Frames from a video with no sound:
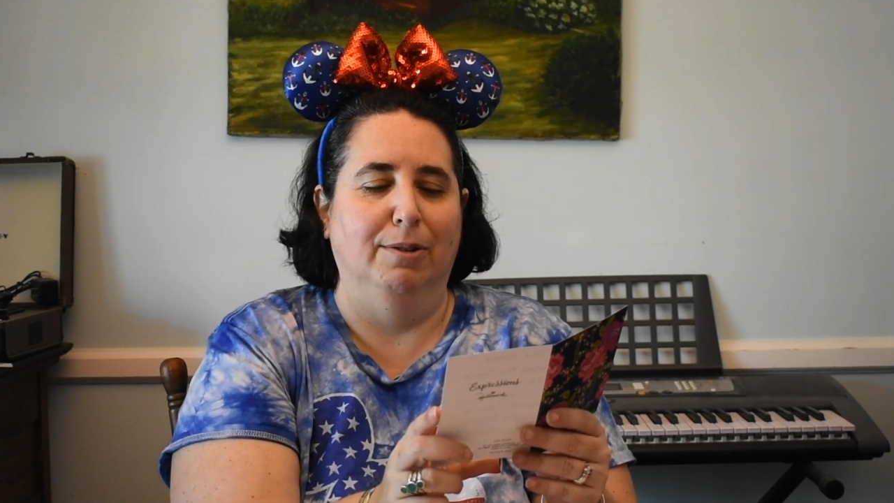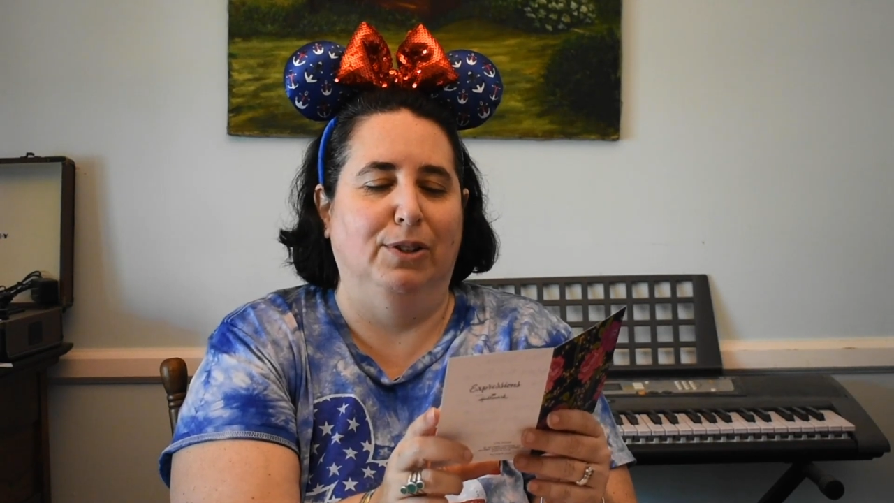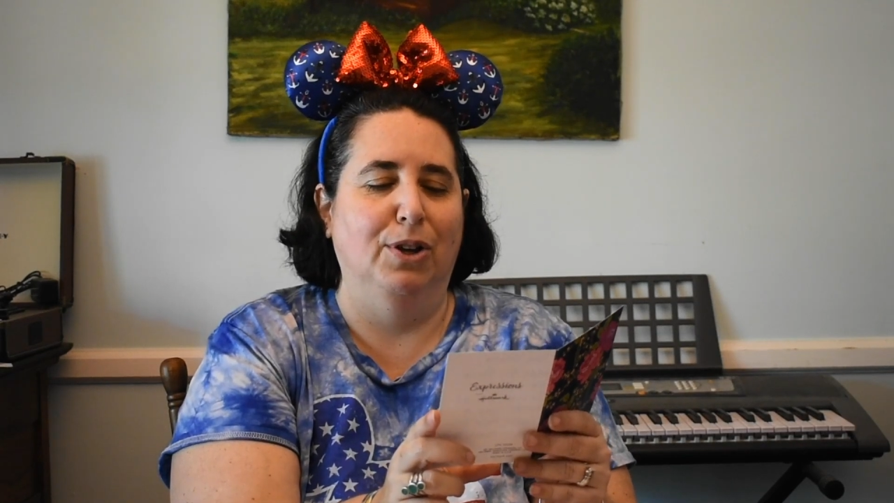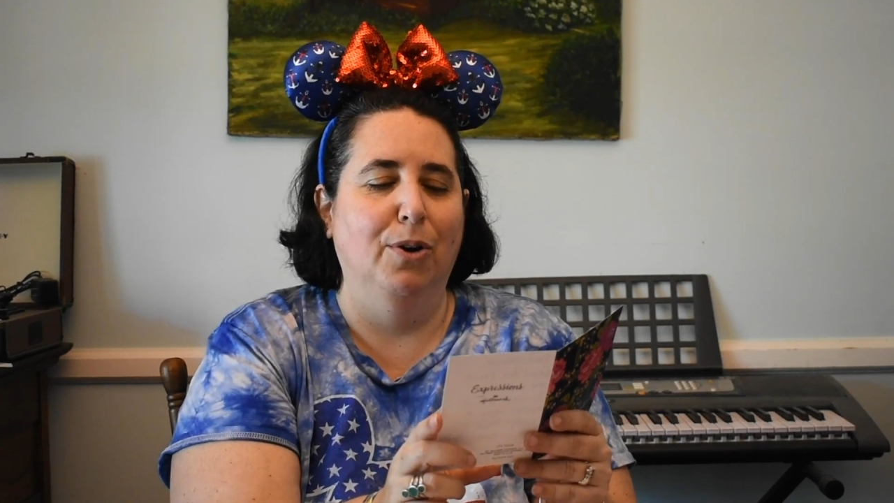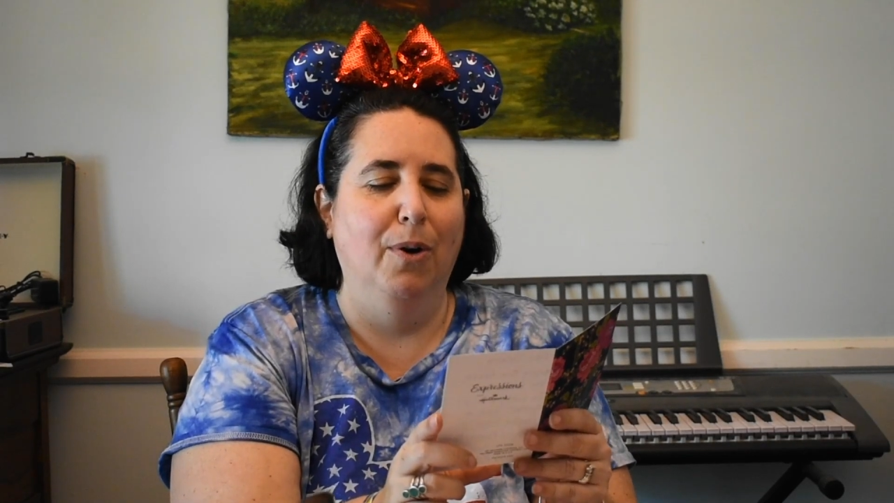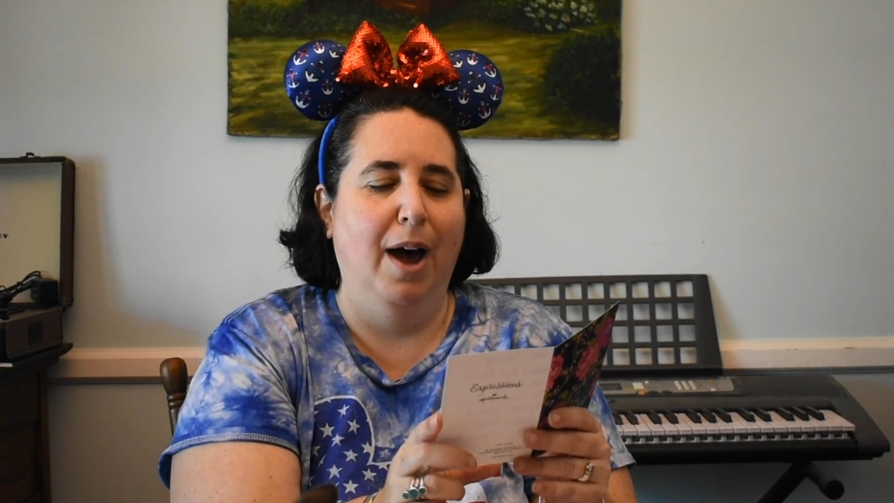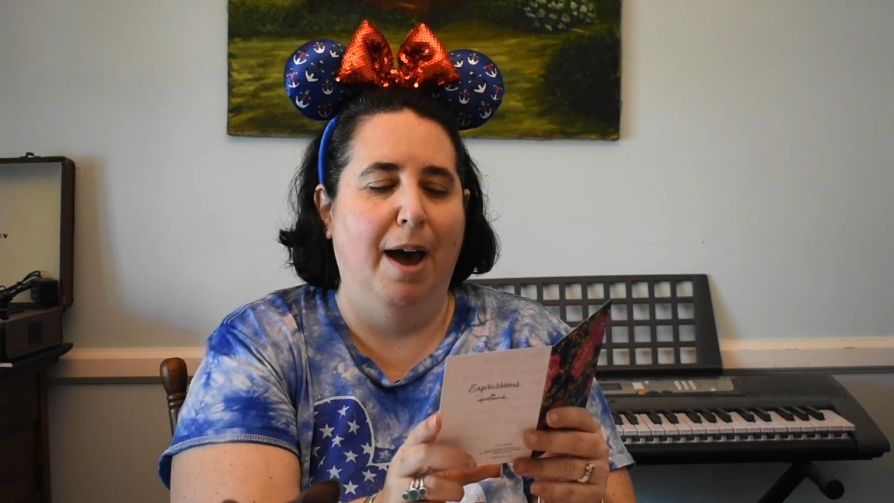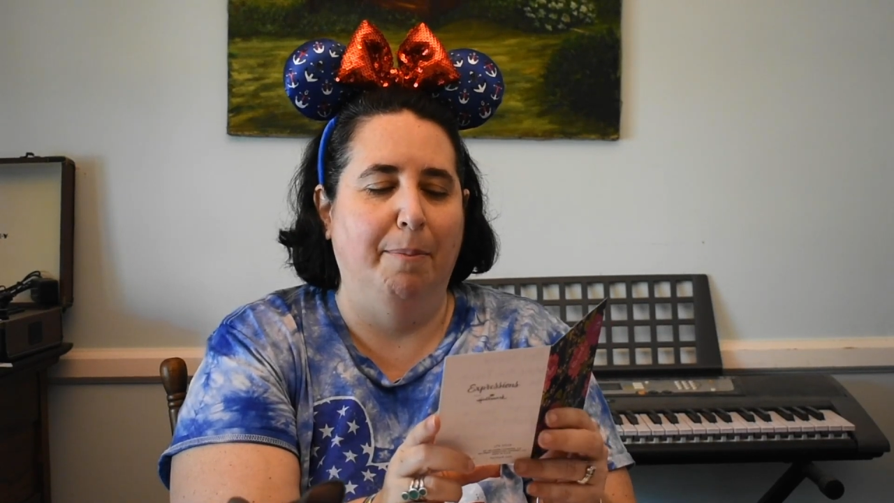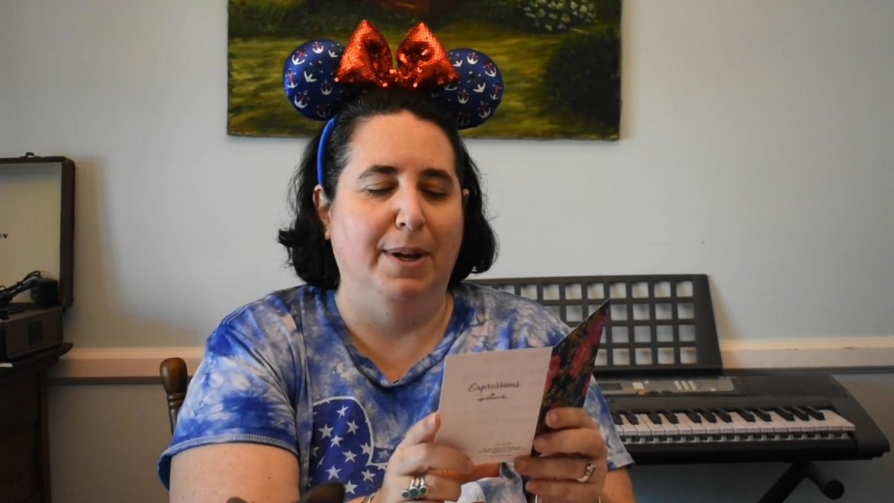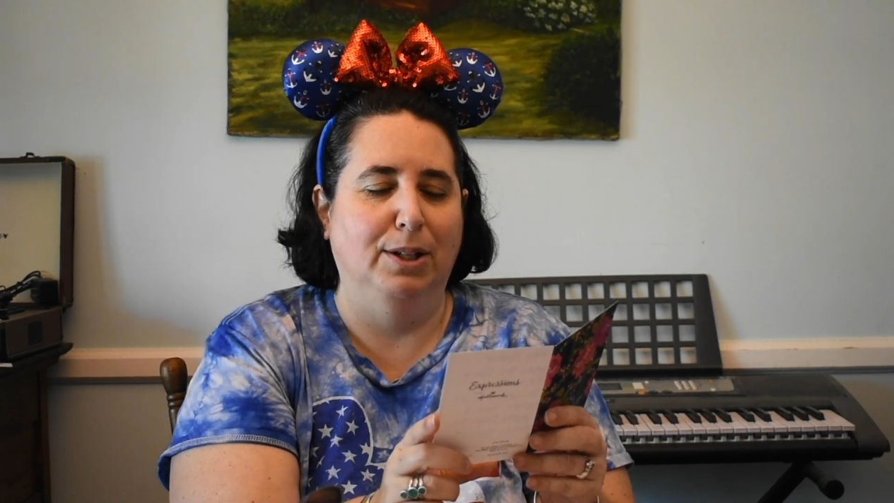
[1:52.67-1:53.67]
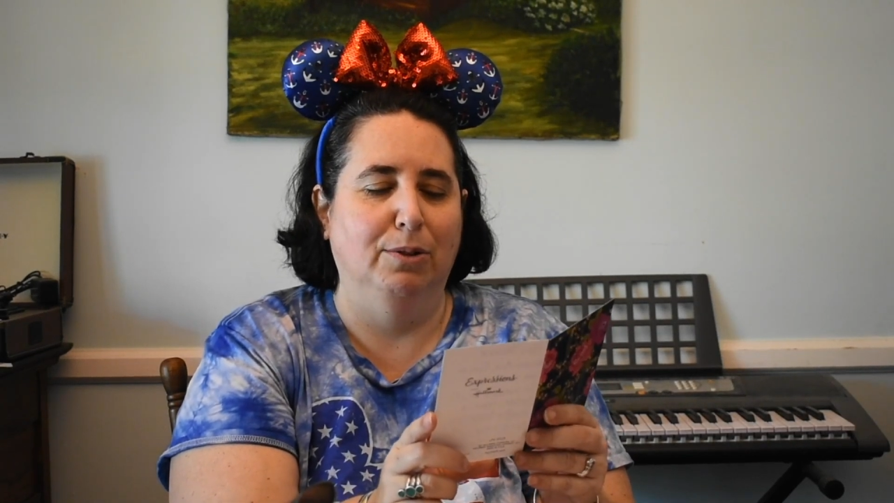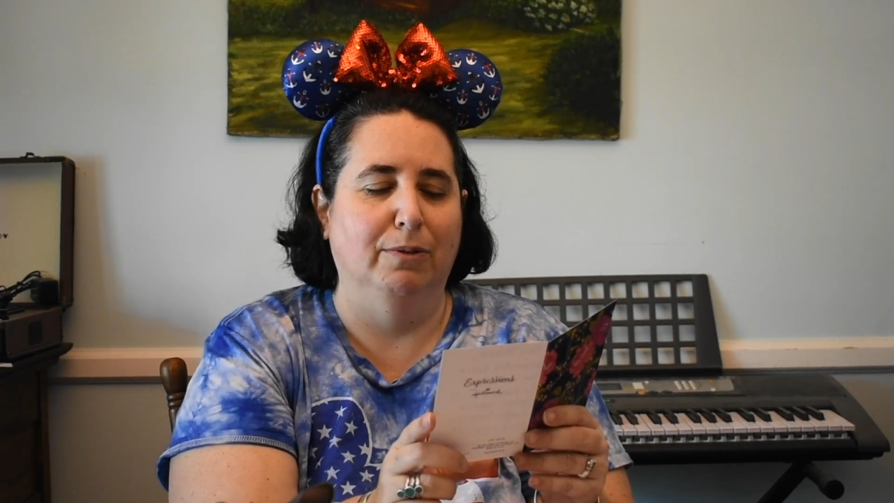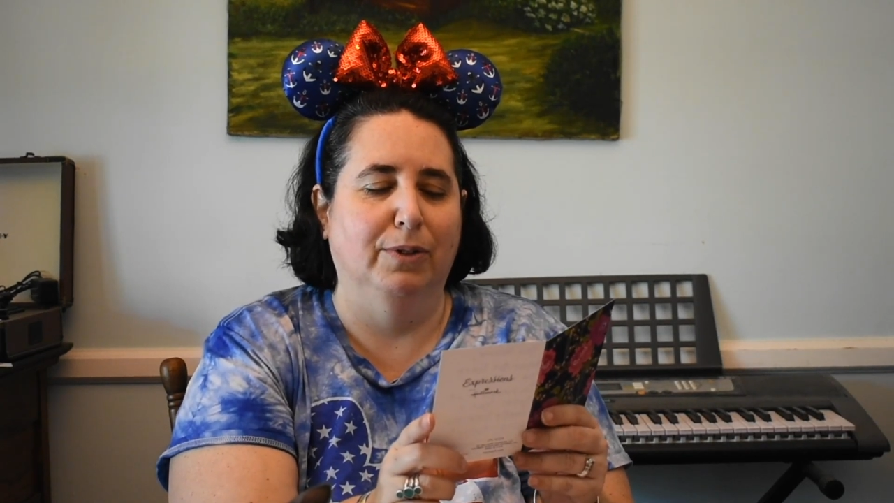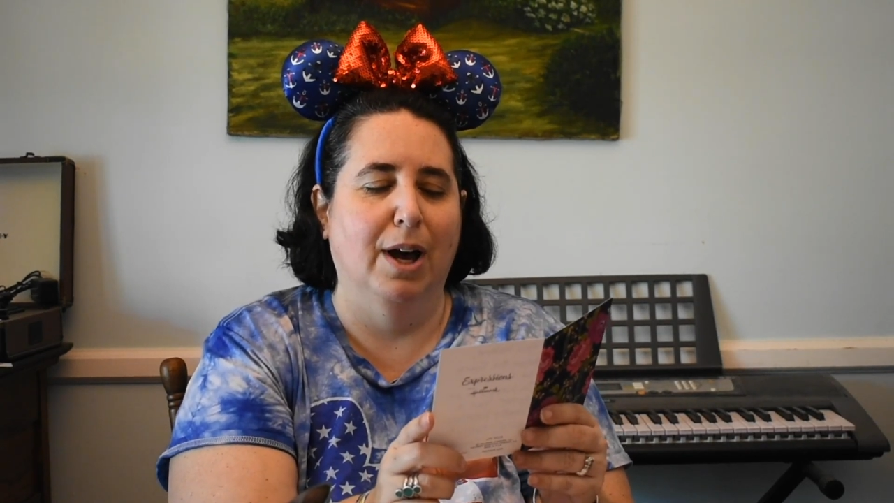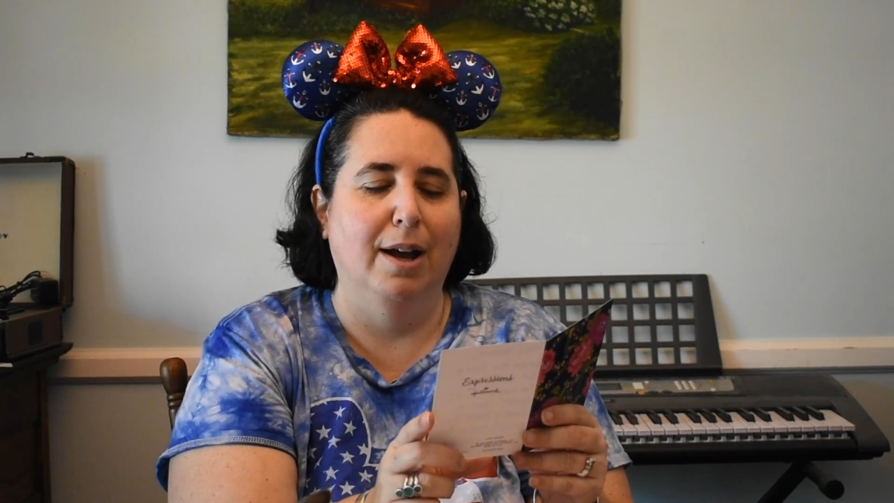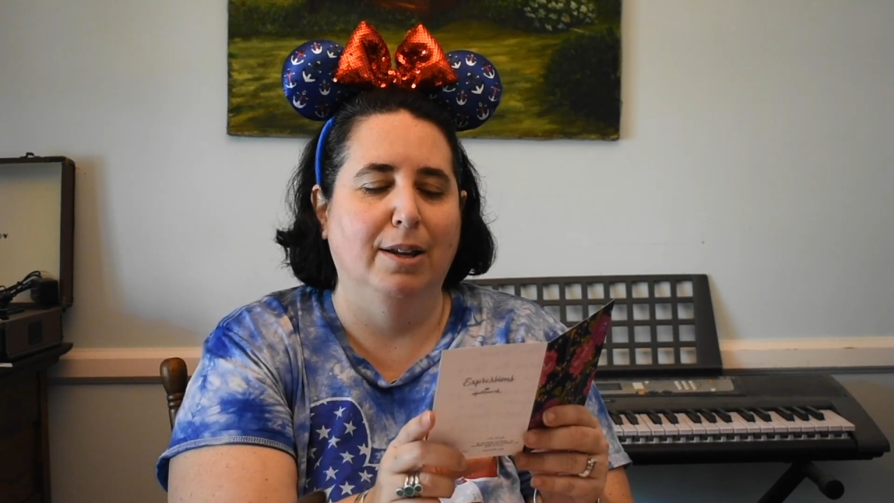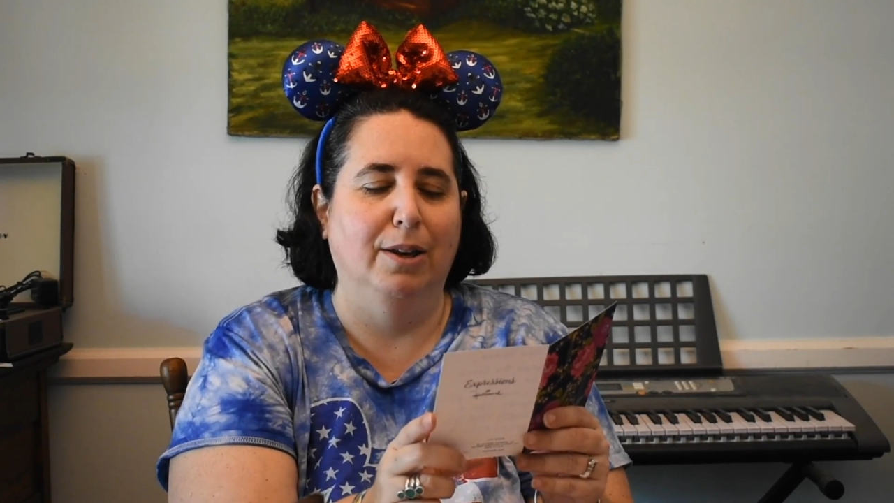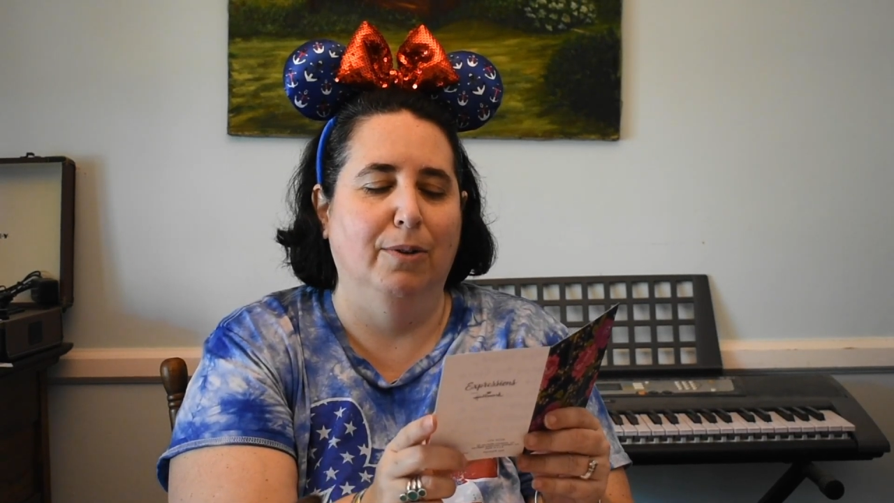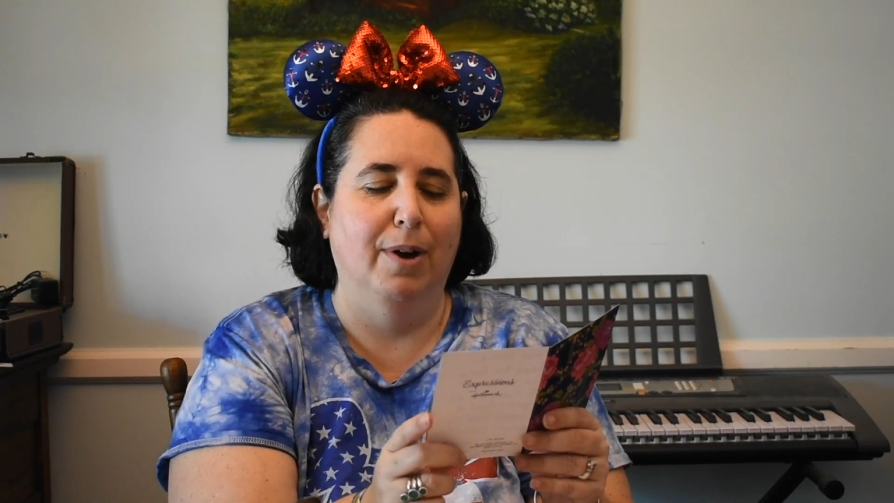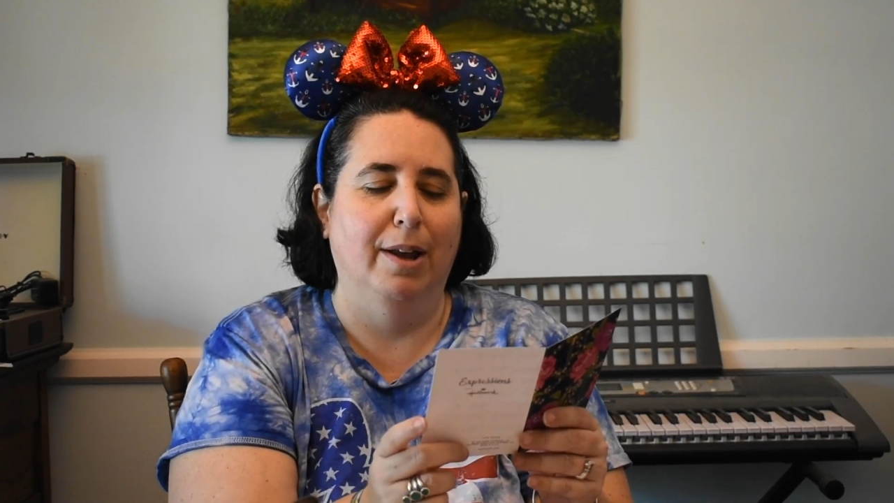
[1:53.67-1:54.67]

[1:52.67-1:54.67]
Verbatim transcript: So happy to have gotten you